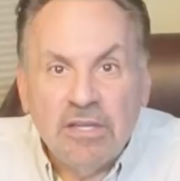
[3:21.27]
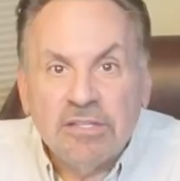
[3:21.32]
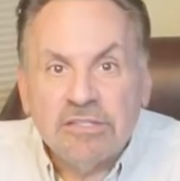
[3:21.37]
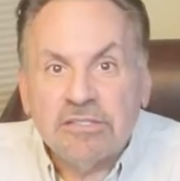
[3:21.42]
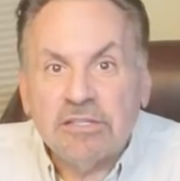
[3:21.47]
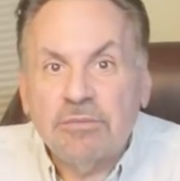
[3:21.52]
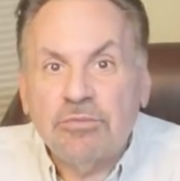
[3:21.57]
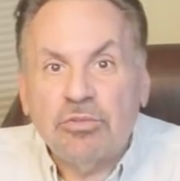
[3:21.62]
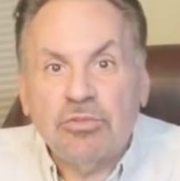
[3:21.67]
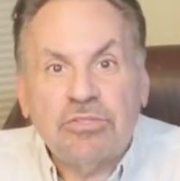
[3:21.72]

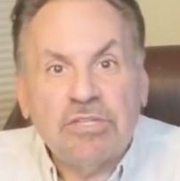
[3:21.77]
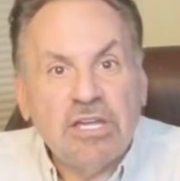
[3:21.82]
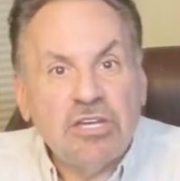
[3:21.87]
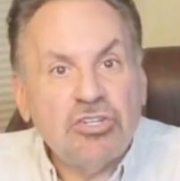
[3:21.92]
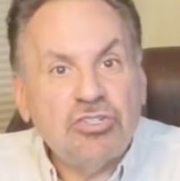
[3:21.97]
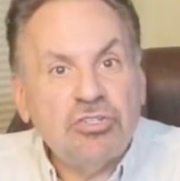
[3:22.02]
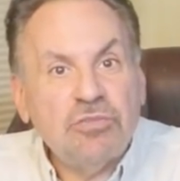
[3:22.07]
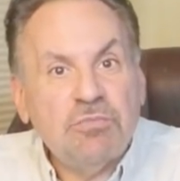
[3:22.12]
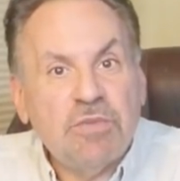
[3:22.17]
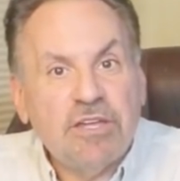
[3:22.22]
Some
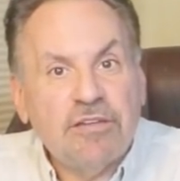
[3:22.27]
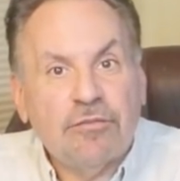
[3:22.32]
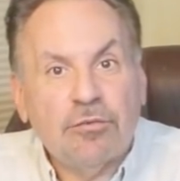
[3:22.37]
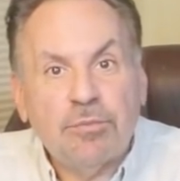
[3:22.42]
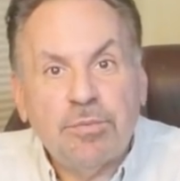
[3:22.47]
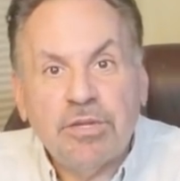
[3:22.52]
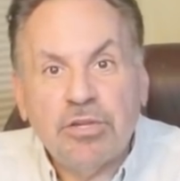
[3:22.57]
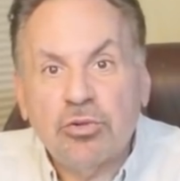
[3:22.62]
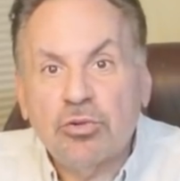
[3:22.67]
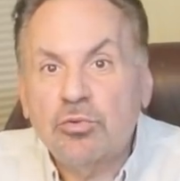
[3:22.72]
mutation may have
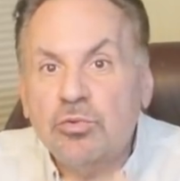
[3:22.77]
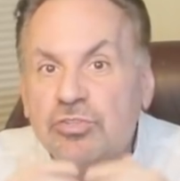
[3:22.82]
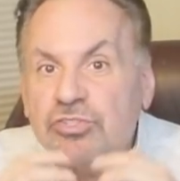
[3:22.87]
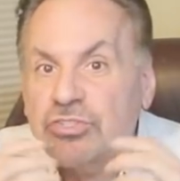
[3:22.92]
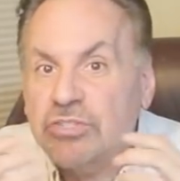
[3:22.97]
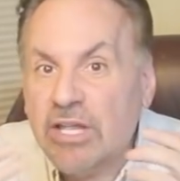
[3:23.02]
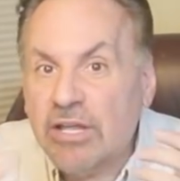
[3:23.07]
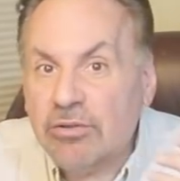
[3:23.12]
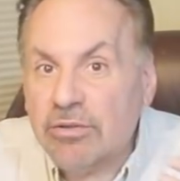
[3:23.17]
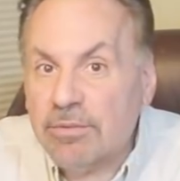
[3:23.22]
appeared
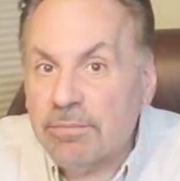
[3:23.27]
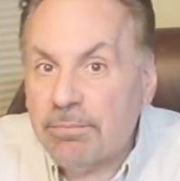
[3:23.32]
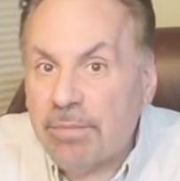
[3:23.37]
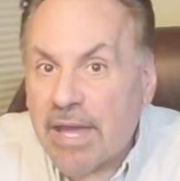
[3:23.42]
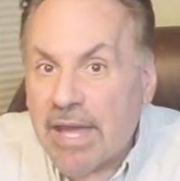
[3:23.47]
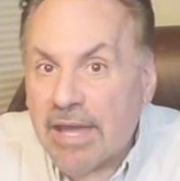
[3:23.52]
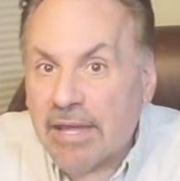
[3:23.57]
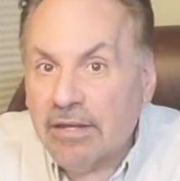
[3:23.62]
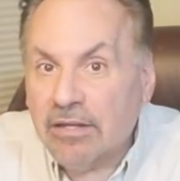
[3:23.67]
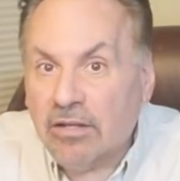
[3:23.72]
which allowed a
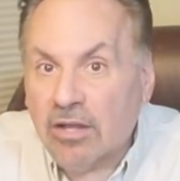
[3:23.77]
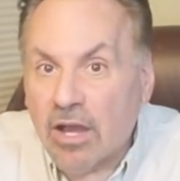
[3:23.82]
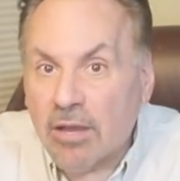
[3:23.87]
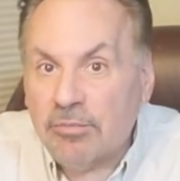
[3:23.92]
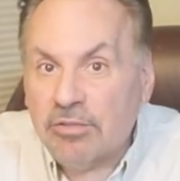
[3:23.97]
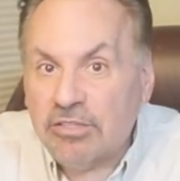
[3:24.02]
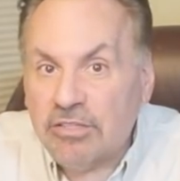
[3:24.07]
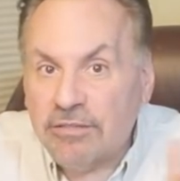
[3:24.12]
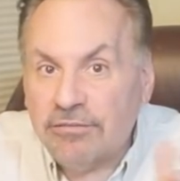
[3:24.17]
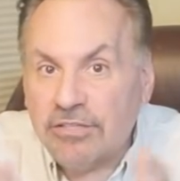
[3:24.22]
bat, a
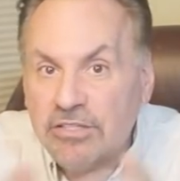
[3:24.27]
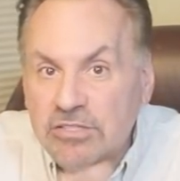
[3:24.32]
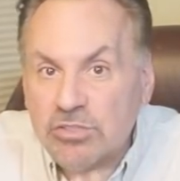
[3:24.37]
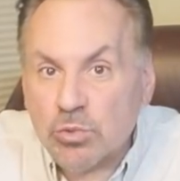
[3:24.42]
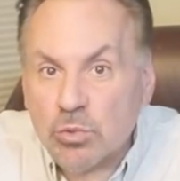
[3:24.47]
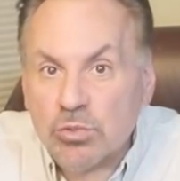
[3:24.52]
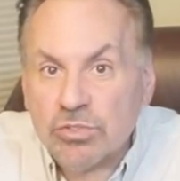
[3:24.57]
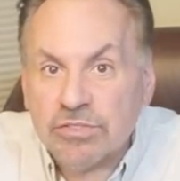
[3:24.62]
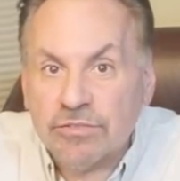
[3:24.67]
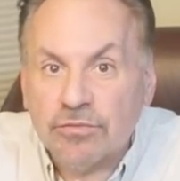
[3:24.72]
common living
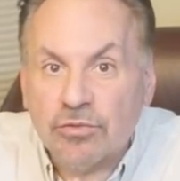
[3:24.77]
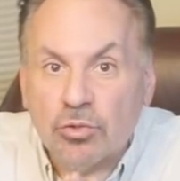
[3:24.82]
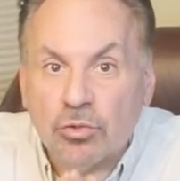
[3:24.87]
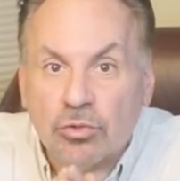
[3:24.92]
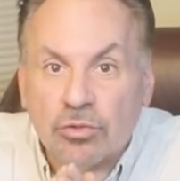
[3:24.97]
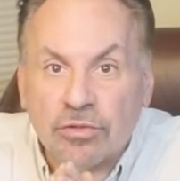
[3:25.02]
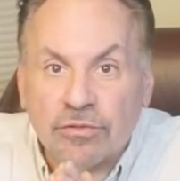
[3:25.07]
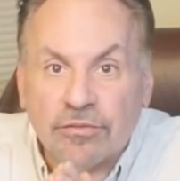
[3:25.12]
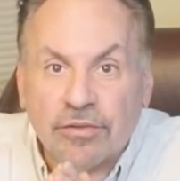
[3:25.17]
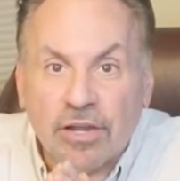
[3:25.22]
source of
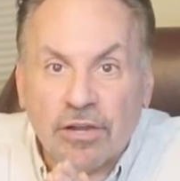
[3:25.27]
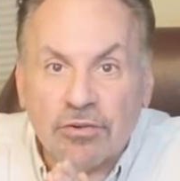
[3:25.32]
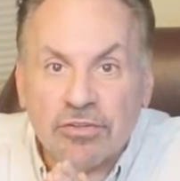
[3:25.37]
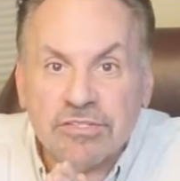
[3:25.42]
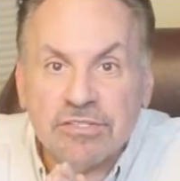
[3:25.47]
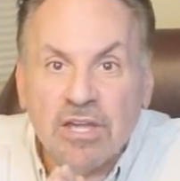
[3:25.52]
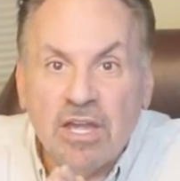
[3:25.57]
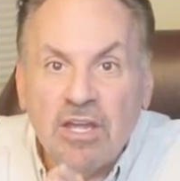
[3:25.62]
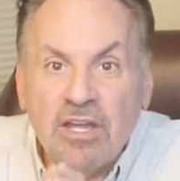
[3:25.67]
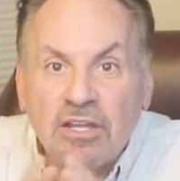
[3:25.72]

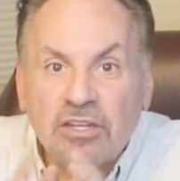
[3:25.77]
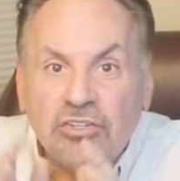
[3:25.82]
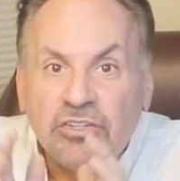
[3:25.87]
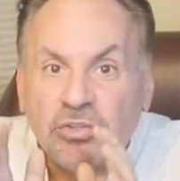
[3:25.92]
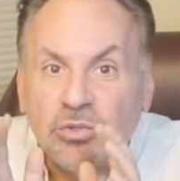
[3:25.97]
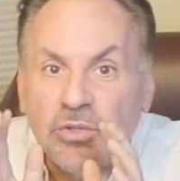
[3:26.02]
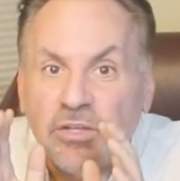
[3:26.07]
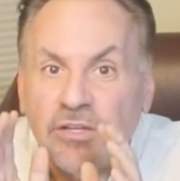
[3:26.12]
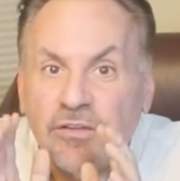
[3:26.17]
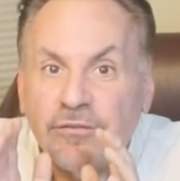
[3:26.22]
coronavirus,
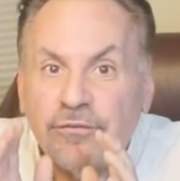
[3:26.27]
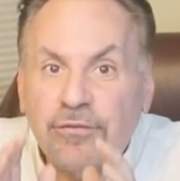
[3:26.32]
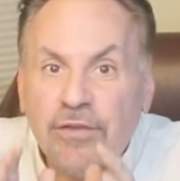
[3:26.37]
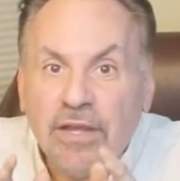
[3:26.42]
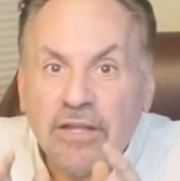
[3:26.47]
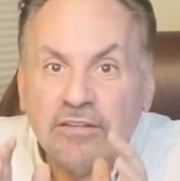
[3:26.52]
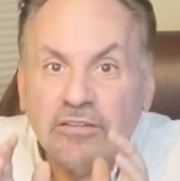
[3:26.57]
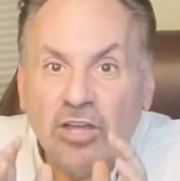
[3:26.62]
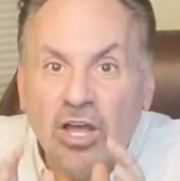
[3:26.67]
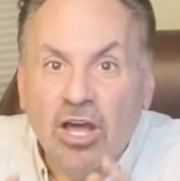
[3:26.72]
to
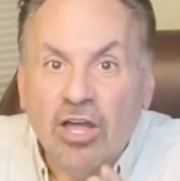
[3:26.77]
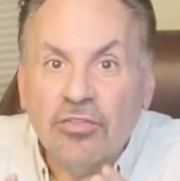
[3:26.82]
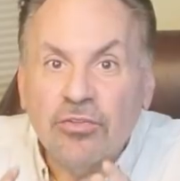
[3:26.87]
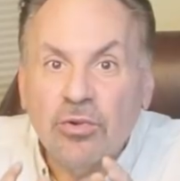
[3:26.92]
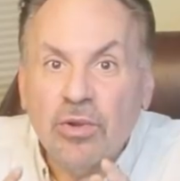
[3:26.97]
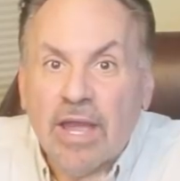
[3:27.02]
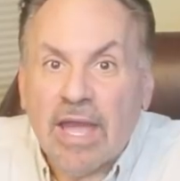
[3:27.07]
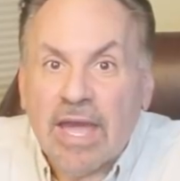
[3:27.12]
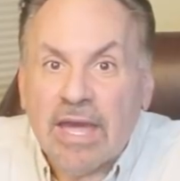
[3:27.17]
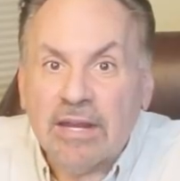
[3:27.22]
infect
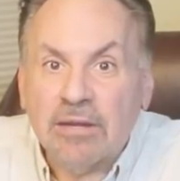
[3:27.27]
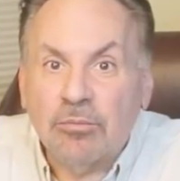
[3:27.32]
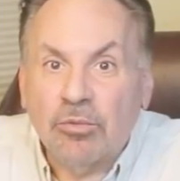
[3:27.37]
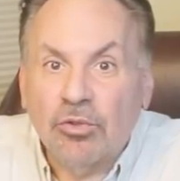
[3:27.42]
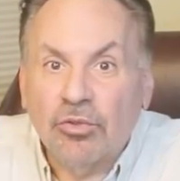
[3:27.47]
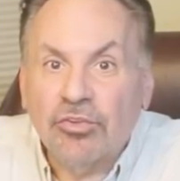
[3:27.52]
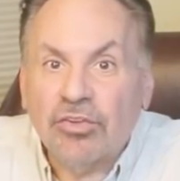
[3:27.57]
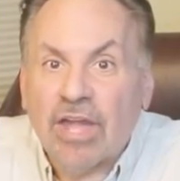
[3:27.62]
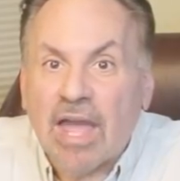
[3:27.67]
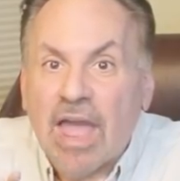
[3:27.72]
other
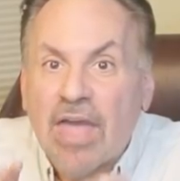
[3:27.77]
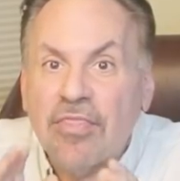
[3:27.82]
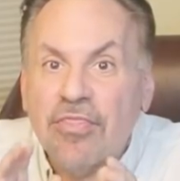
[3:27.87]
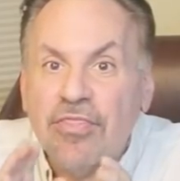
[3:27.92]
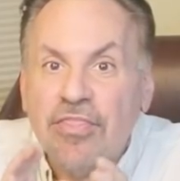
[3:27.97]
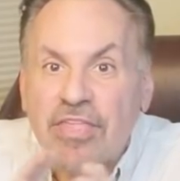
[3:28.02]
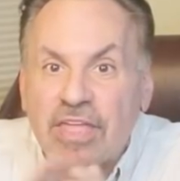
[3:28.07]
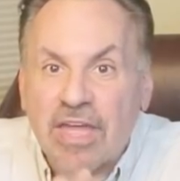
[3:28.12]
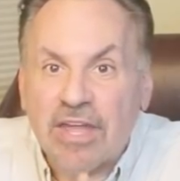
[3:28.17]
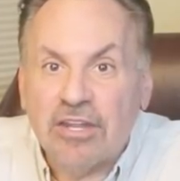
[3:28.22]
animals
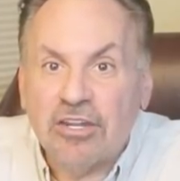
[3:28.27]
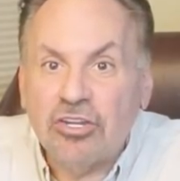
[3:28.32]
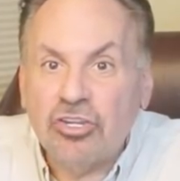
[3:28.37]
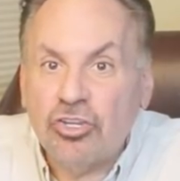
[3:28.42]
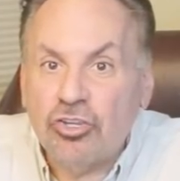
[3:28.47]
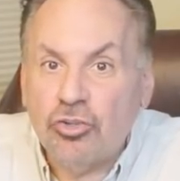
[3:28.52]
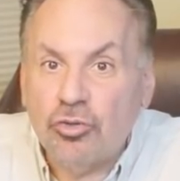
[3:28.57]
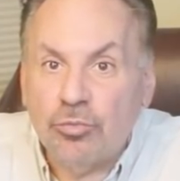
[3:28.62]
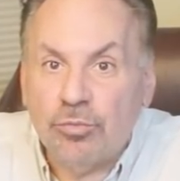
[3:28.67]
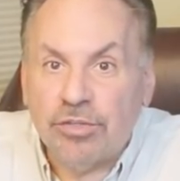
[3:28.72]
and then
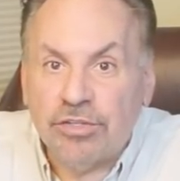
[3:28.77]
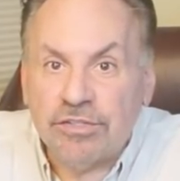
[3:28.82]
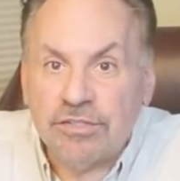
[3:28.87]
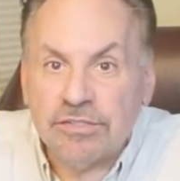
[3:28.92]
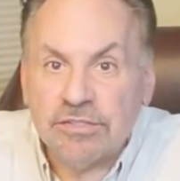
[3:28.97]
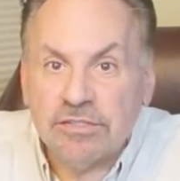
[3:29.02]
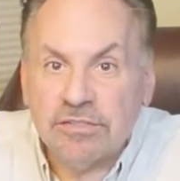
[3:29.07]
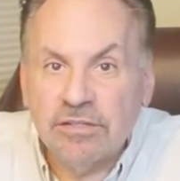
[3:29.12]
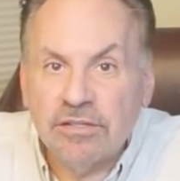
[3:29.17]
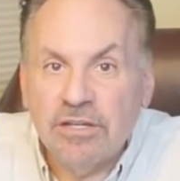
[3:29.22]

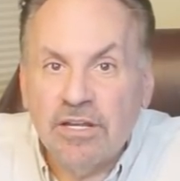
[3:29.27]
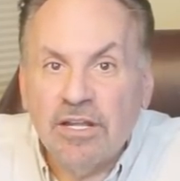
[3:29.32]
humans.